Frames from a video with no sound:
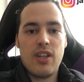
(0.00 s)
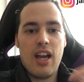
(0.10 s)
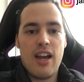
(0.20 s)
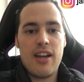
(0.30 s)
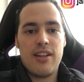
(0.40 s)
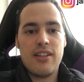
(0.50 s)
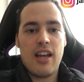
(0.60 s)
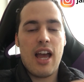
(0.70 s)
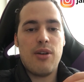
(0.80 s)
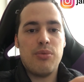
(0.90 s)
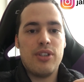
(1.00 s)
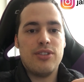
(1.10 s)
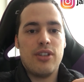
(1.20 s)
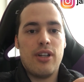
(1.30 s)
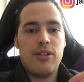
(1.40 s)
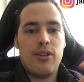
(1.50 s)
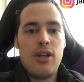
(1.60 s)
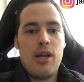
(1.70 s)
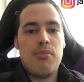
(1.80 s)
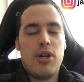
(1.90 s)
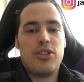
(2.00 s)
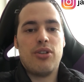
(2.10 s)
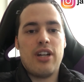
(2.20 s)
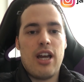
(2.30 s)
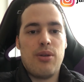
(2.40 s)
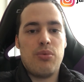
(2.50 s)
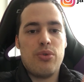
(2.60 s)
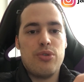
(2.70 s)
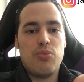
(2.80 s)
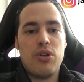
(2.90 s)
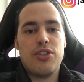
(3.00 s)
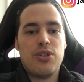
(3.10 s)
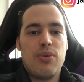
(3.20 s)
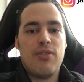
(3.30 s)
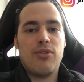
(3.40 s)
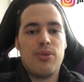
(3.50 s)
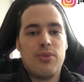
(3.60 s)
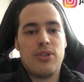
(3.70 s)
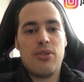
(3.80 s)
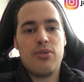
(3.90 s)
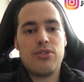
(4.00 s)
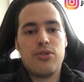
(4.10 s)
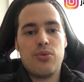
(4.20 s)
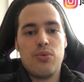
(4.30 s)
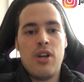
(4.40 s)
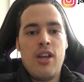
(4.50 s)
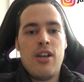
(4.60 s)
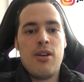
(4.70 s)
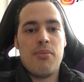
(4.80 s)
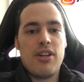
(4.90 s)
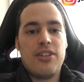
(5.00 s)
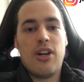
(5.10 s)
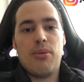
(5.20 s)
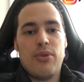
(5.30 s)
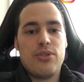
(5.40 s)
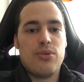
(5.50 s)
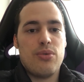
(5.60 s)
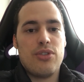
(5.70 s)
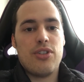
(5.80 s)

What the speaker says: I hadn't really done much on AdWords whatsoever in regards to my e-commerce stores.